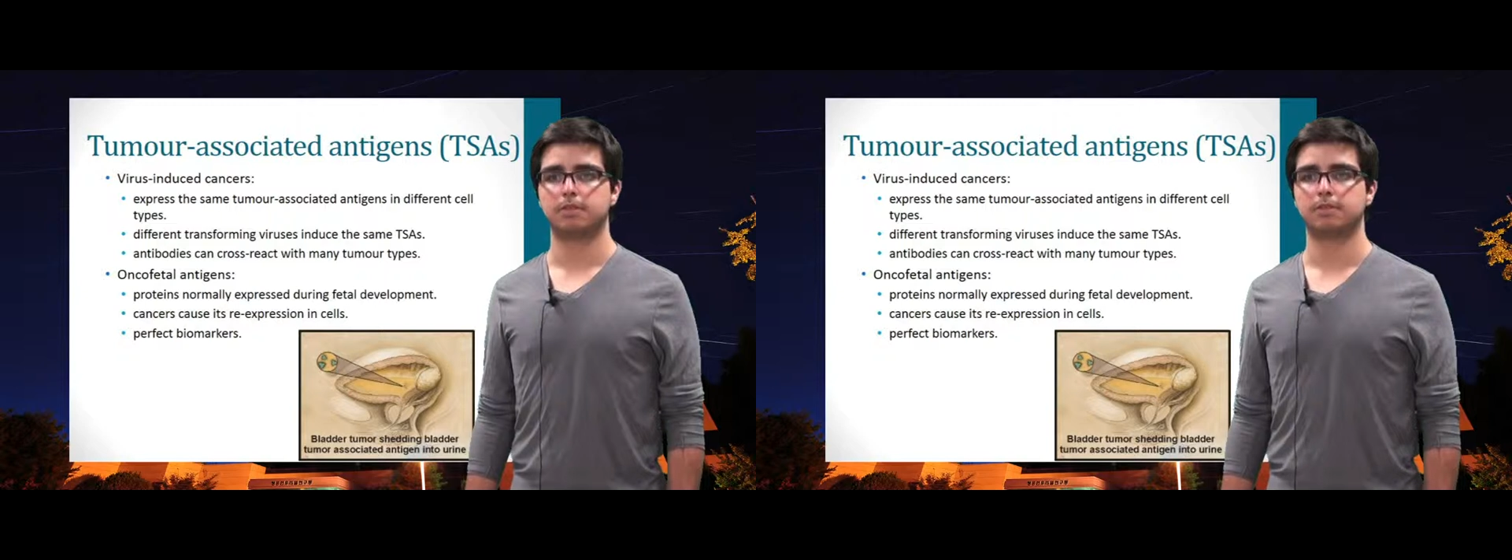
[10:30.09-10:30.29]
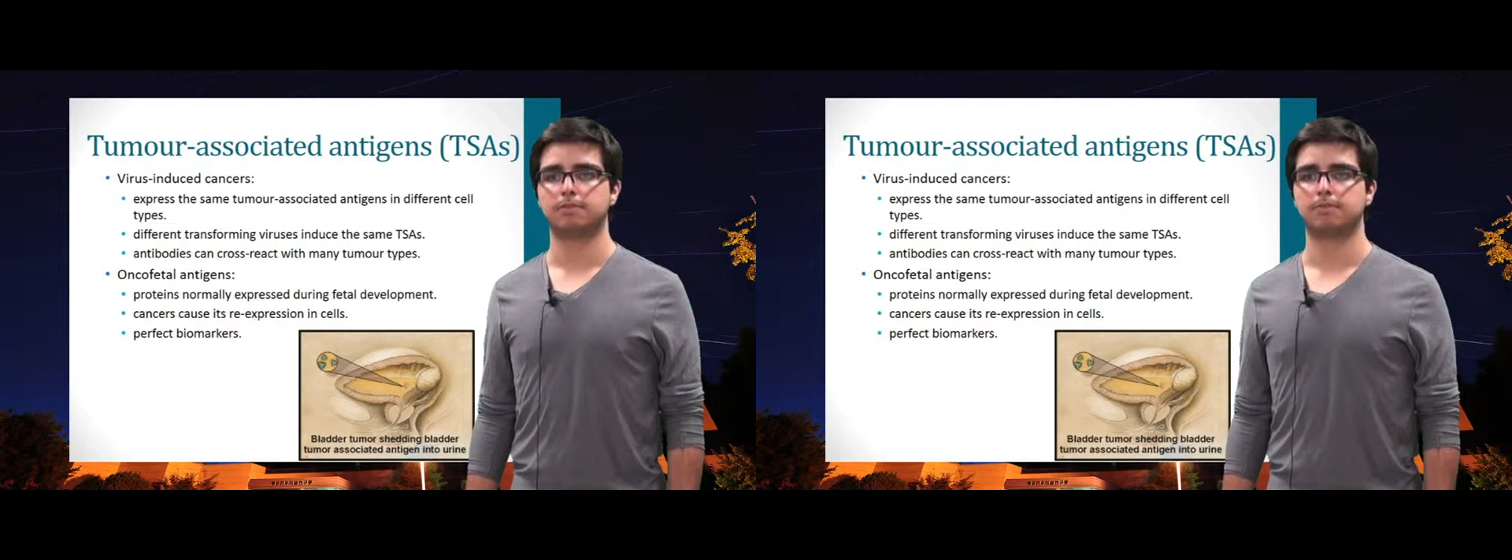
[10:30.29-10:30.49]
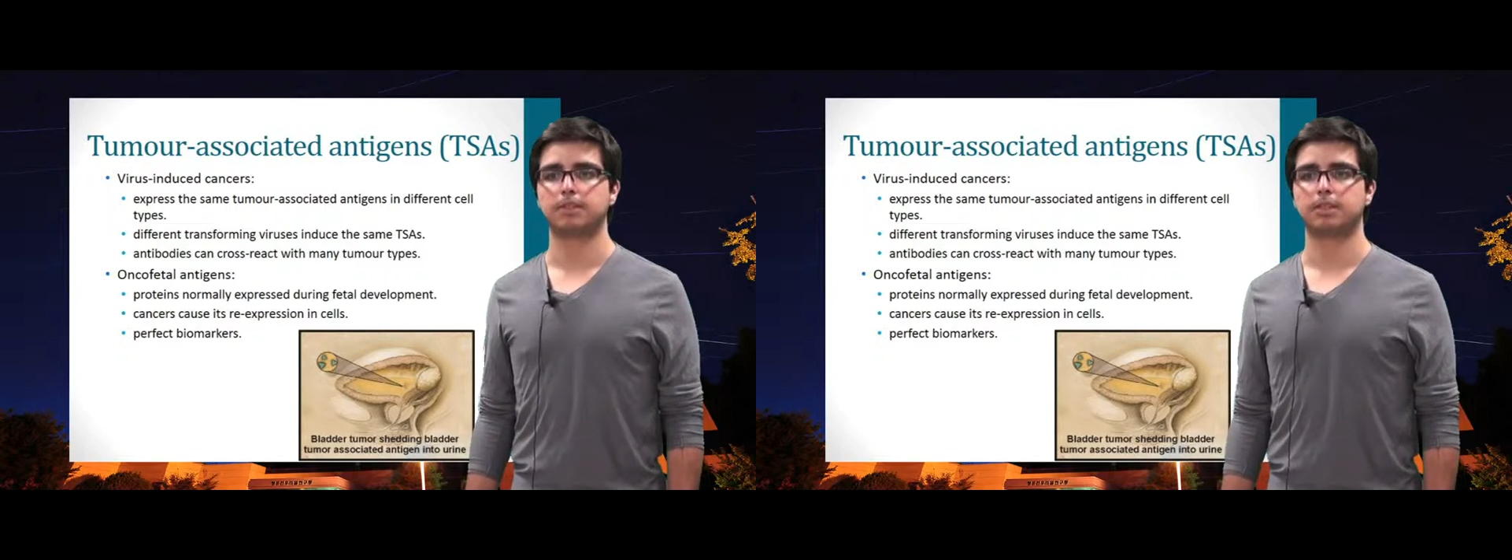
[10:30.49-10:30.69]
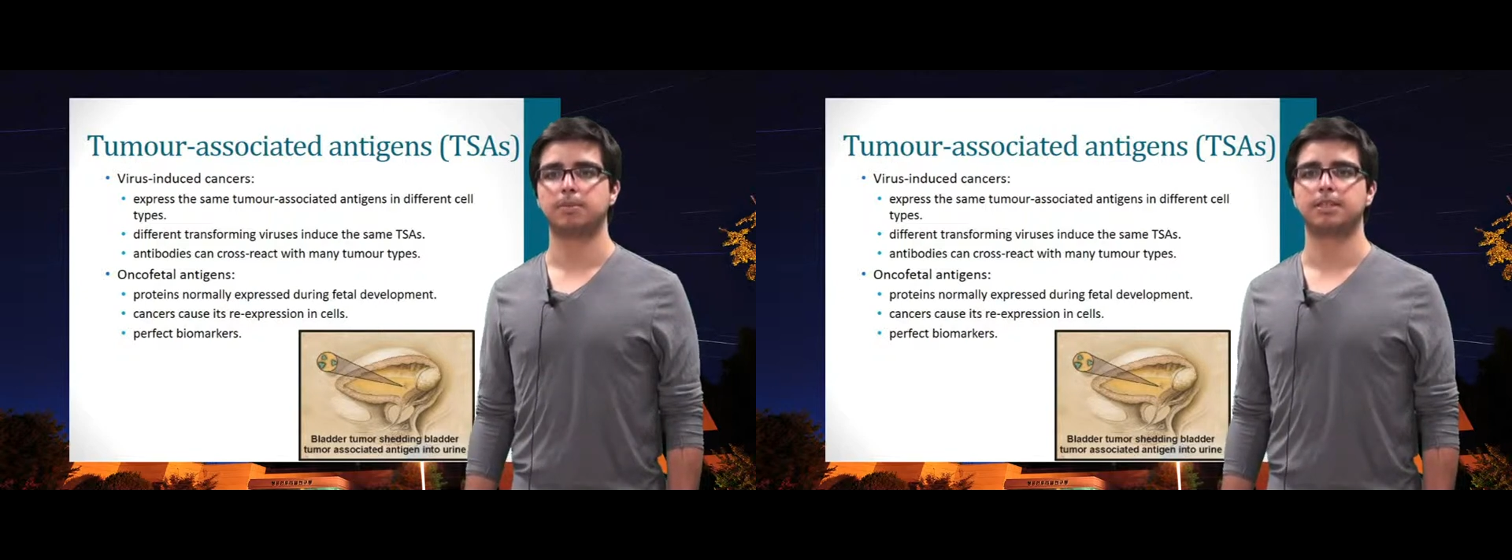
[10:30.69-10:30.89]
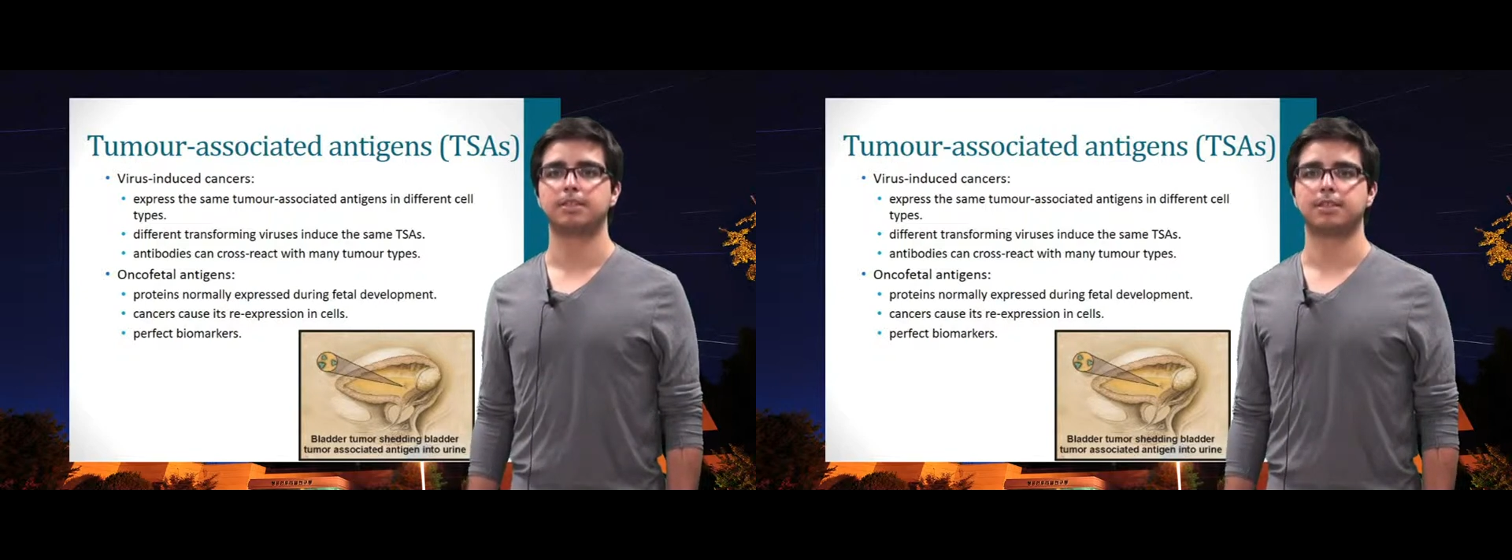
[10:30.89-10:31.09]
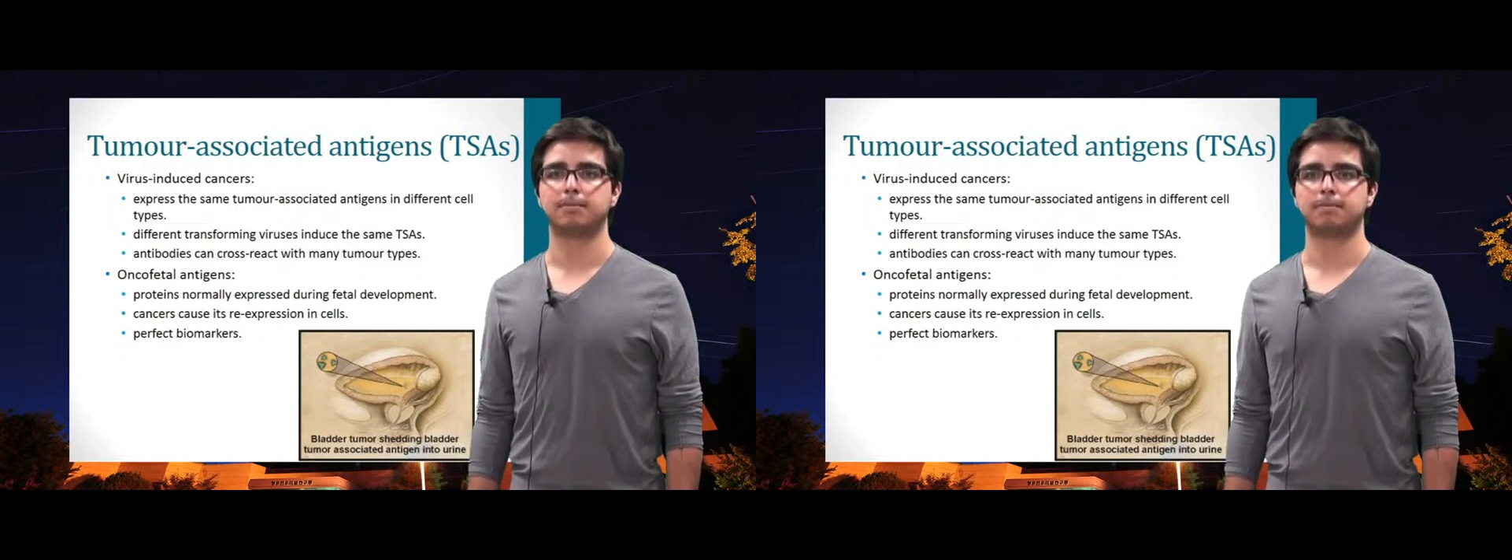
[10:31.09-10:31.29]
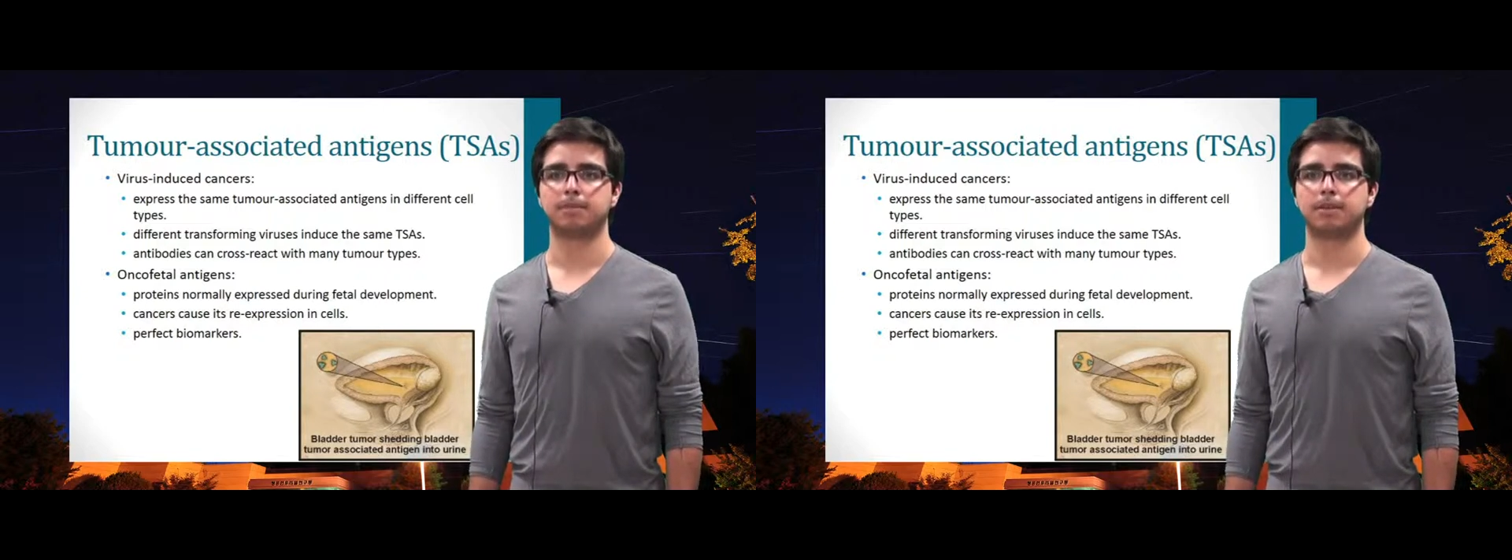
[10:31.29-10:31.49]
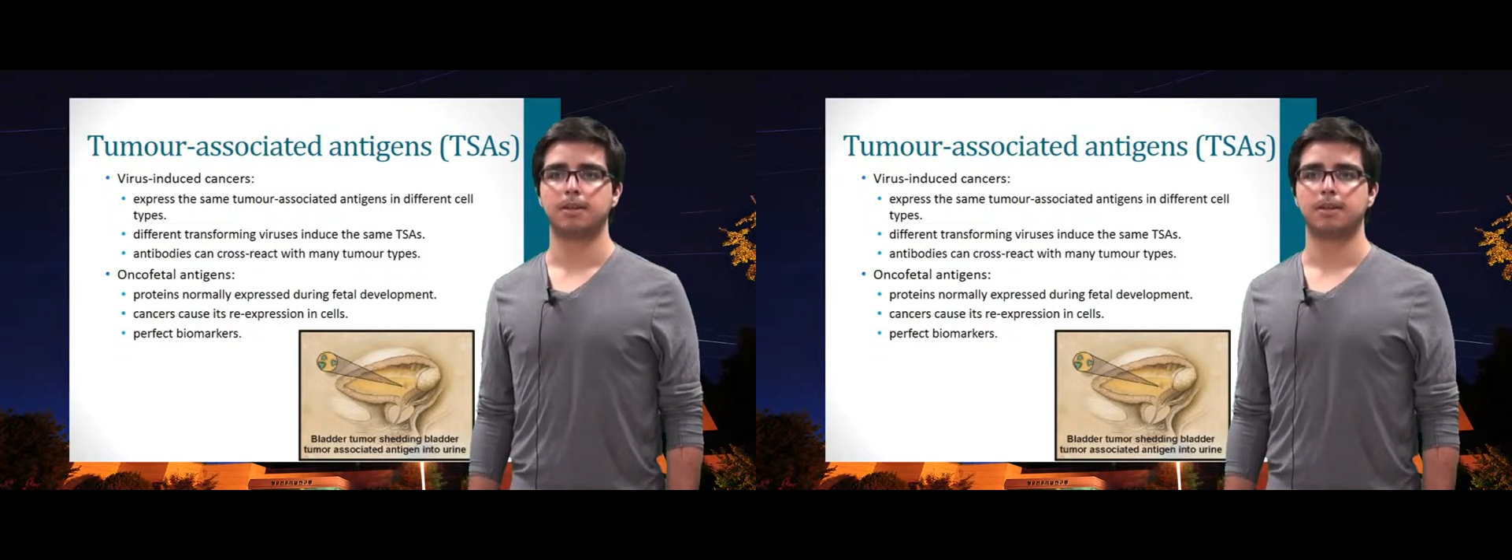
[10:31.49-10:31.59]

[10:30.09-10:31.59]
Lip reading: infected by the same